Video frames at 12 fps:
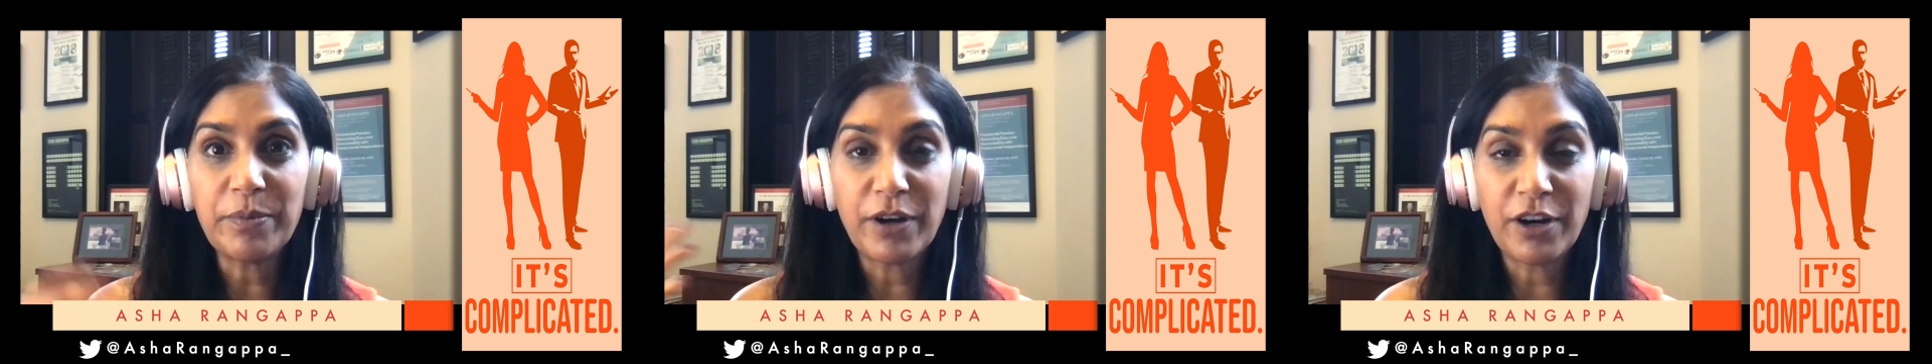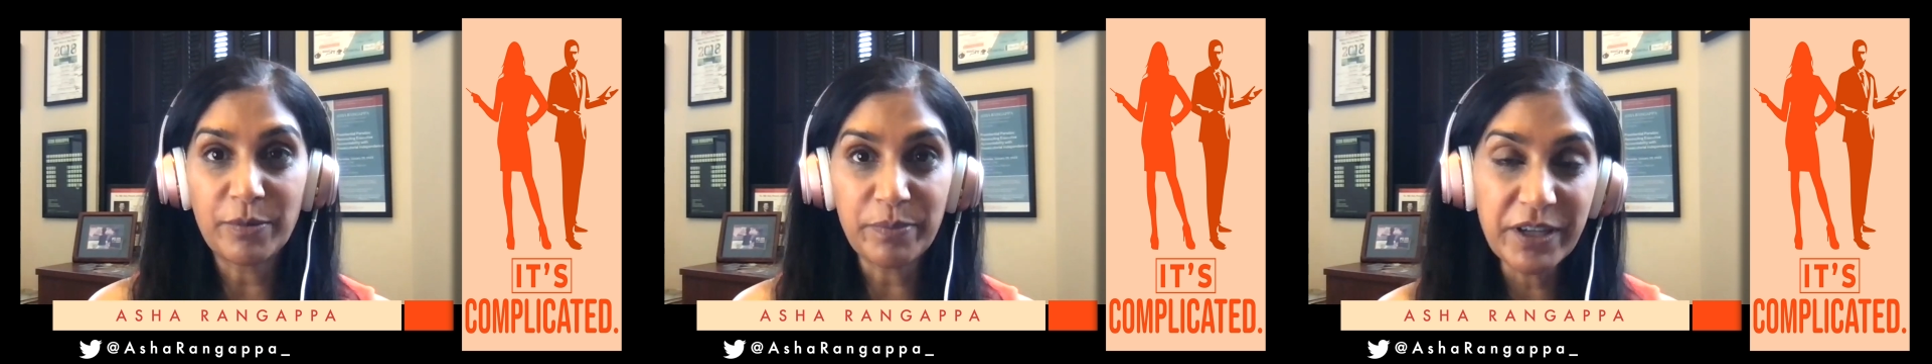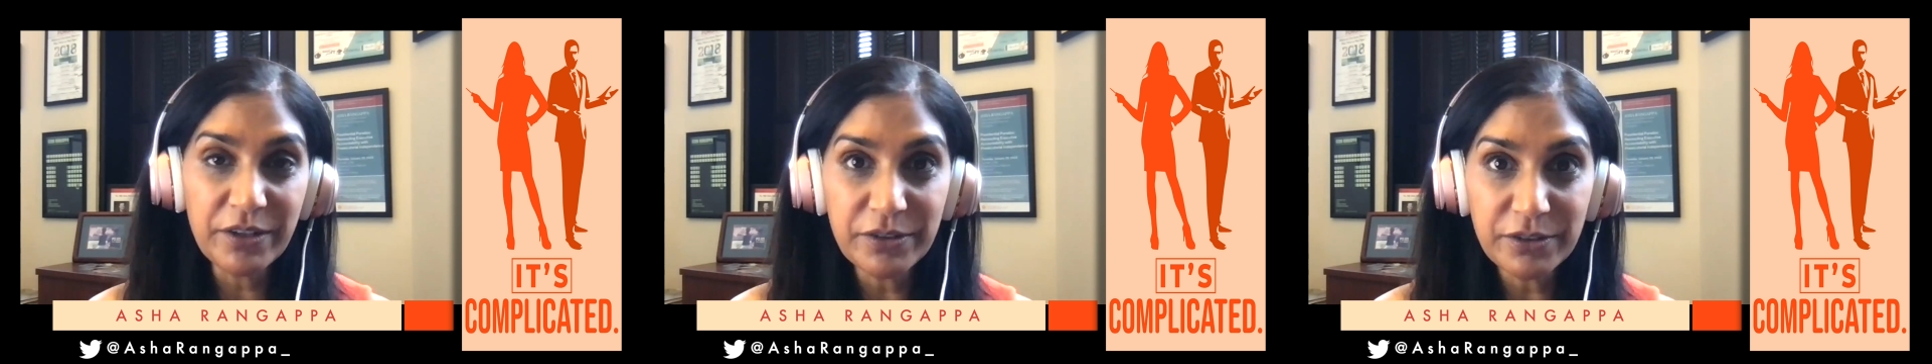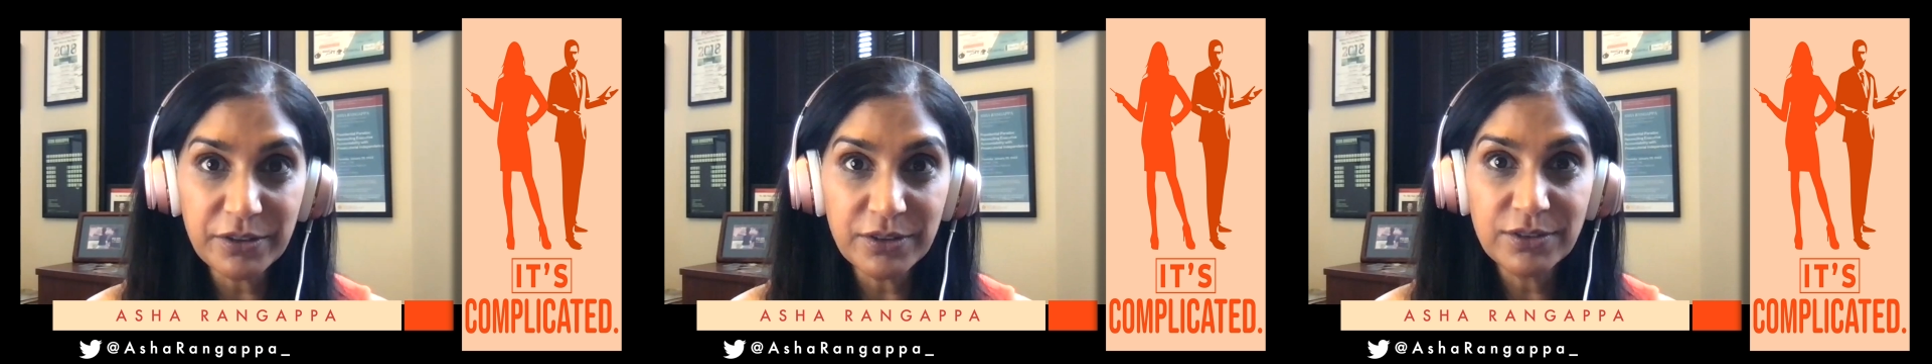on
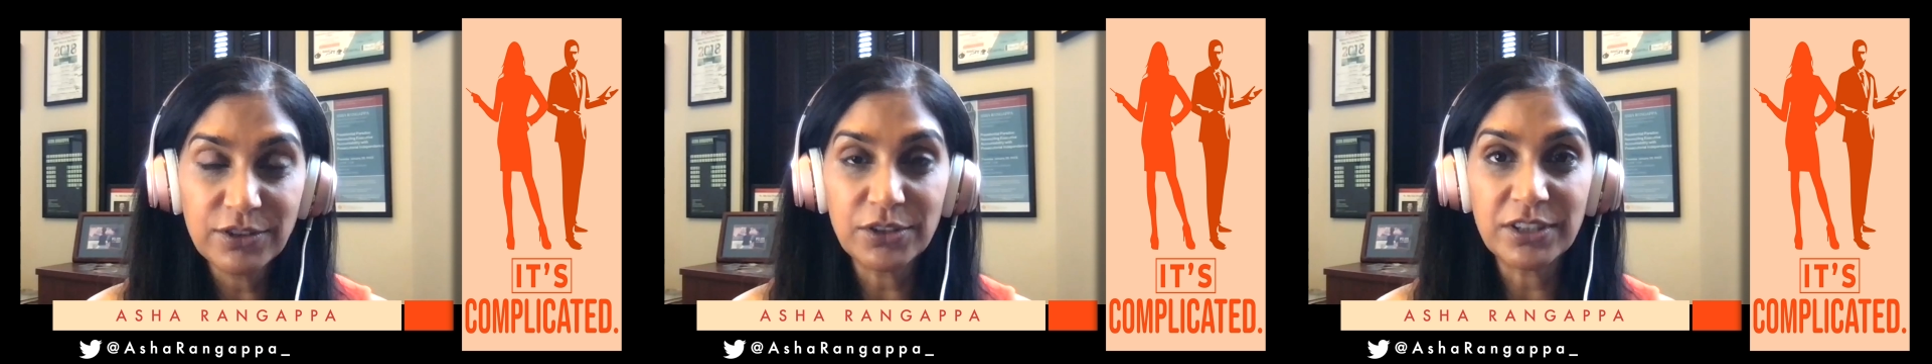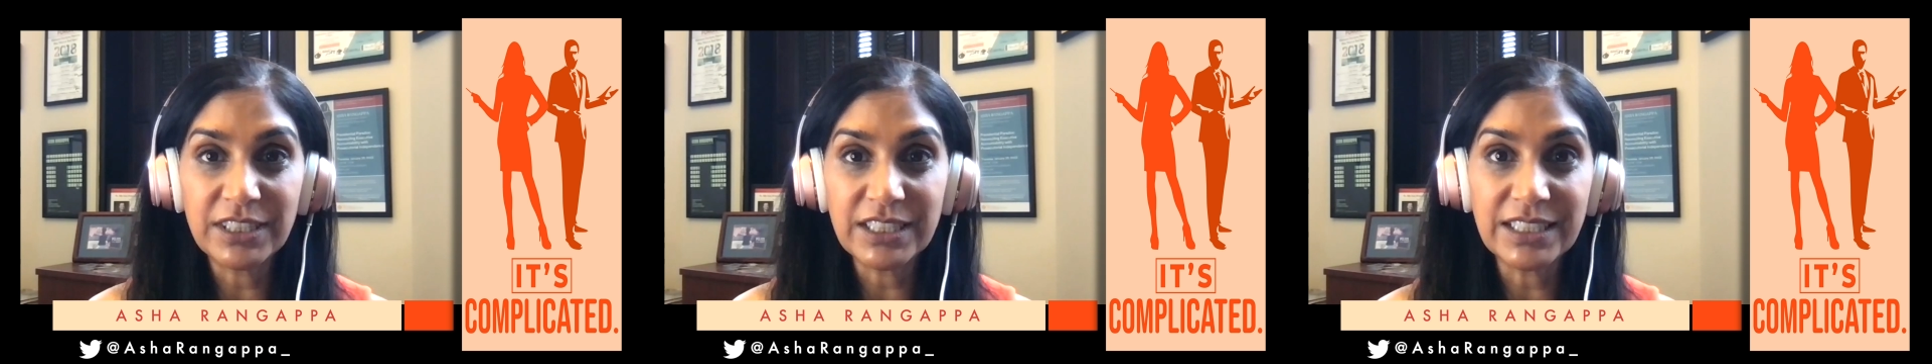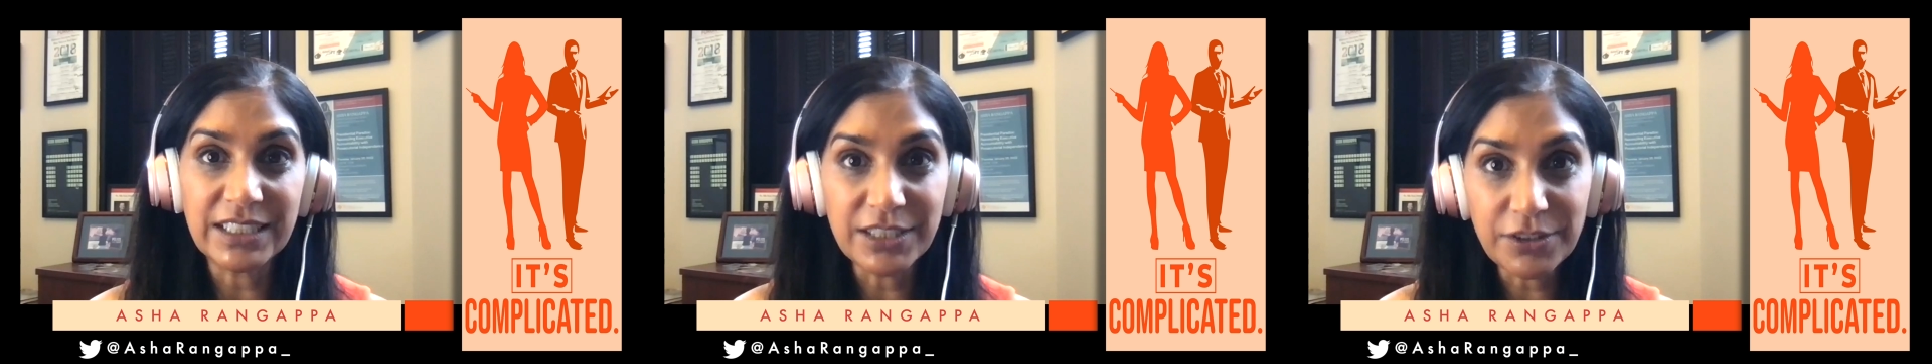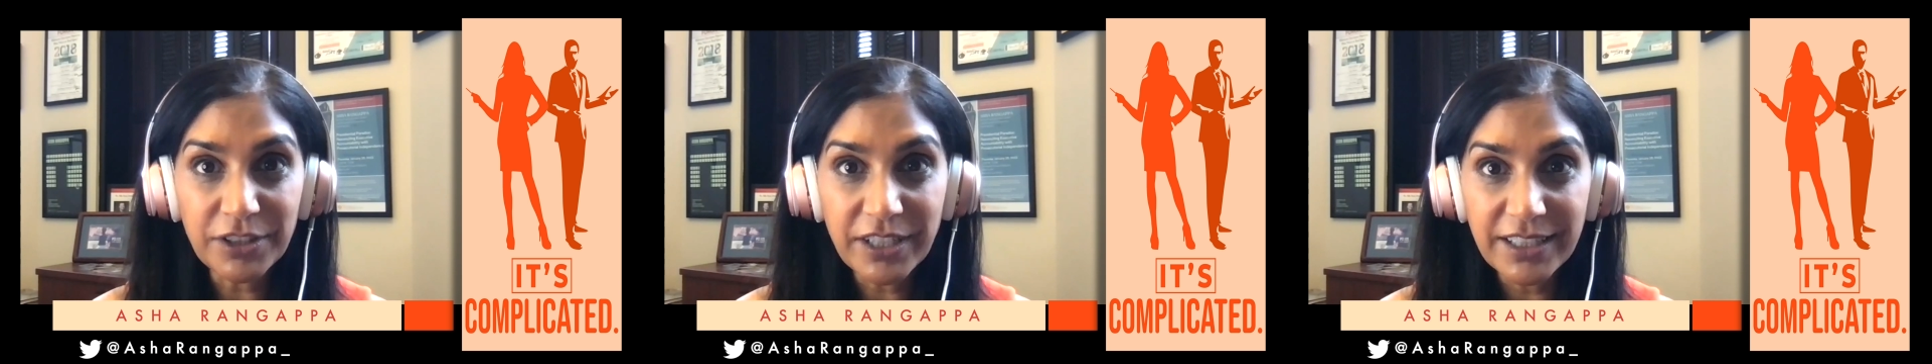appeal to the DC
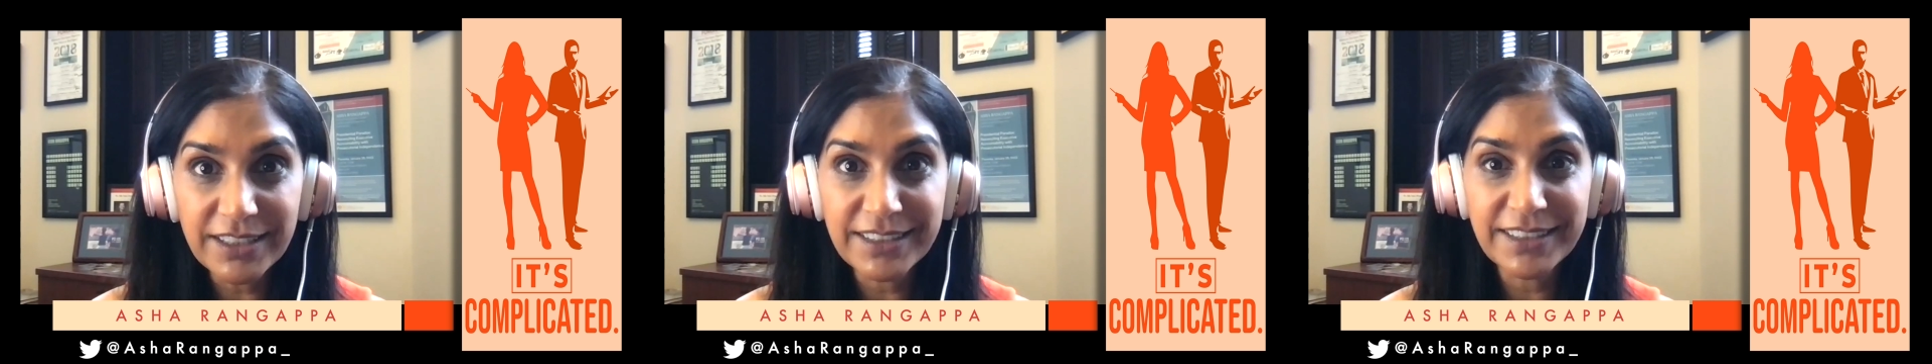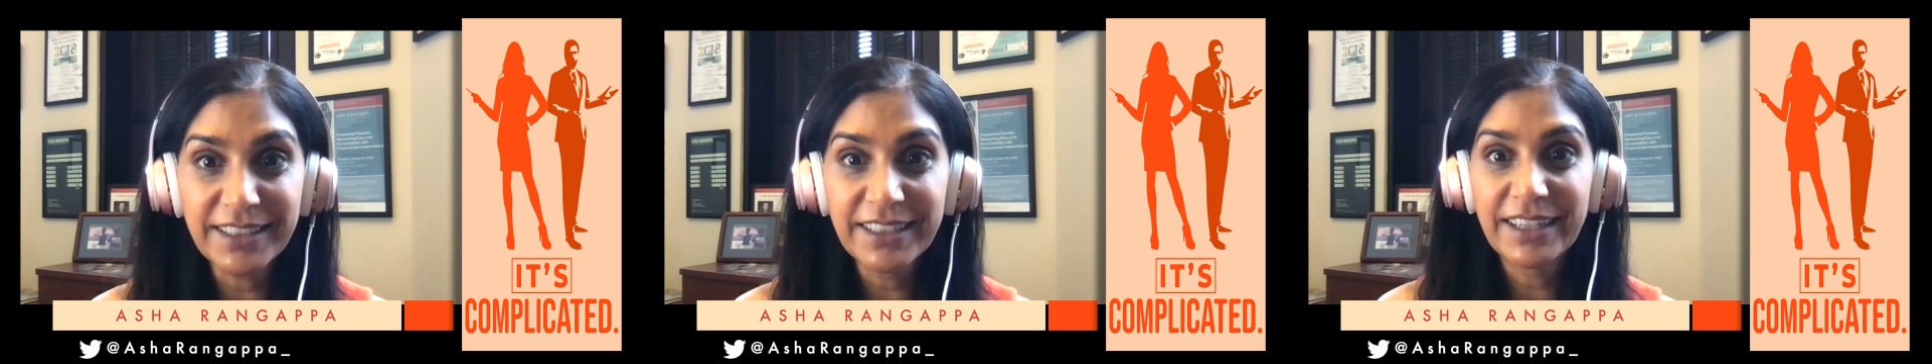Circuit.